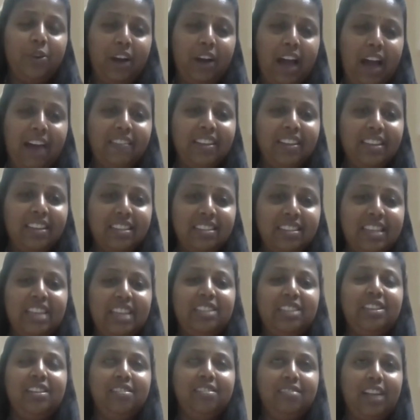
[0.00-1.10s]
having this
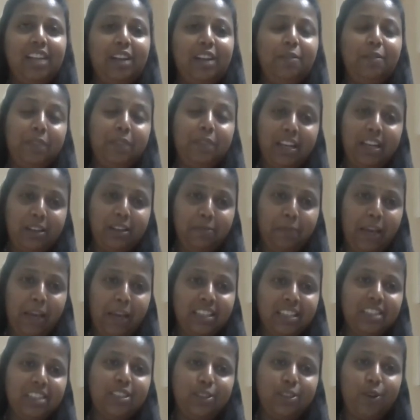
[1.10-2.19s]
session that
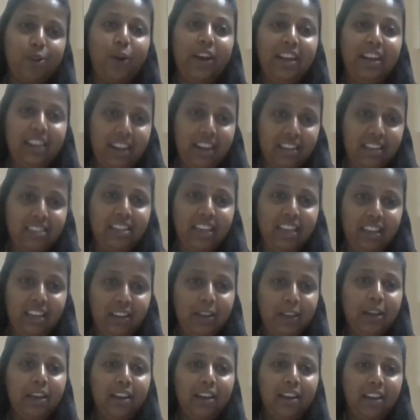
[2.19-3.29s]
makes it so
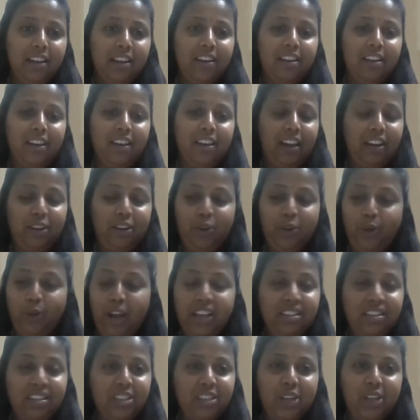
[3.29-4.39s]
interesting. And
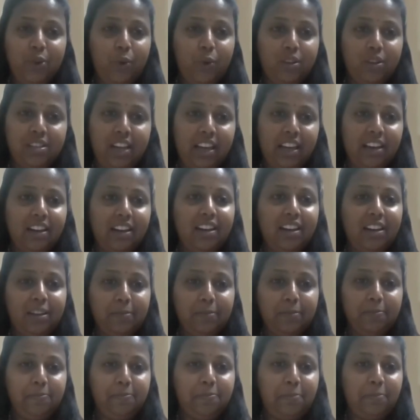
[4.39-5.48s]
today's session was like
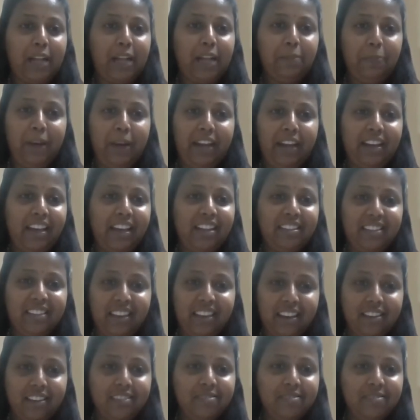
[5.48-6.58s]
a path-breaking thing.